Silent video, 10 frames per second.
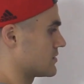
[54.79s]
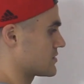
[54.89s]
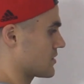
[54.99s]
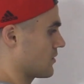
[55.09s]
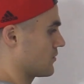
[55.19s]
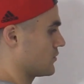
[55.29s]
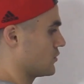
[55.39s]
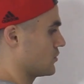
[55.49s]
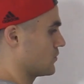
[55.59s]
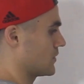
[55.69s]
so
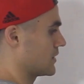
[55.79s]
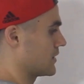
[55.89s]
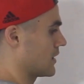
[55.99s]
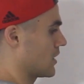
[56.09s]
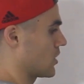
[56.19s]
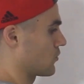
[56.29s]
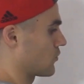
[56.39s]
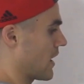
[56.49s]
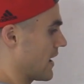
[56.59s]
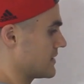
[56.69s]
you would uh,
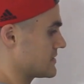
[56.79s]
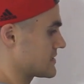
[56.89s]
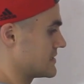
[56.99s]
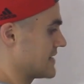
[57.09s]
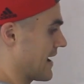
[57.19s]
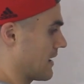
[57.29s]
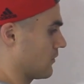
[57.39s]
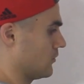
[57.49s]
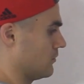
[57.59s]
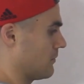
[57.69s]
rise
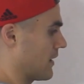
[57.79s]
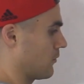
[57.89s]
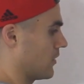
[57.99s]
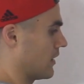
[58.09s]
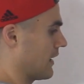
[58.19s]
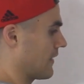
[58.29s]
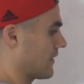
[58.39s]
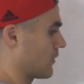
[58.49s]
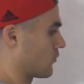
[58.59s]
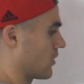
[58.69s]
down by one and
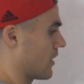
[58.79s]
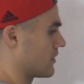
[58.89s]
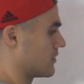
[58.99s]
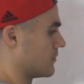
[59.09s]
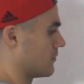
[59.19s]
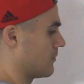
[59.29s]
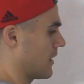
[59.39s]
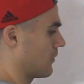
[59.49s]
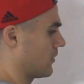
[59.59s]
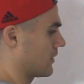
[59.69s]
then run
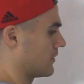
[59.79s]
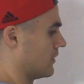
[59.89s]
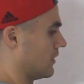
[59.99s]
by one.